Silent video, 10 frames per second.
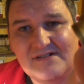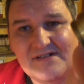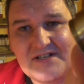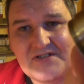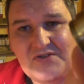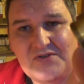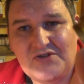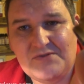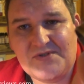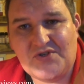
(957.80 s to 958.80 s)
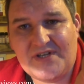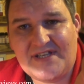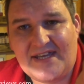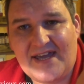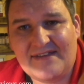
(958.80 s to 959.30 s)
That's two tubes joined
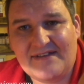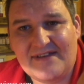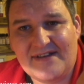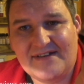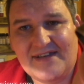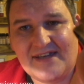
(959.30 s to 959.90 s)
together there.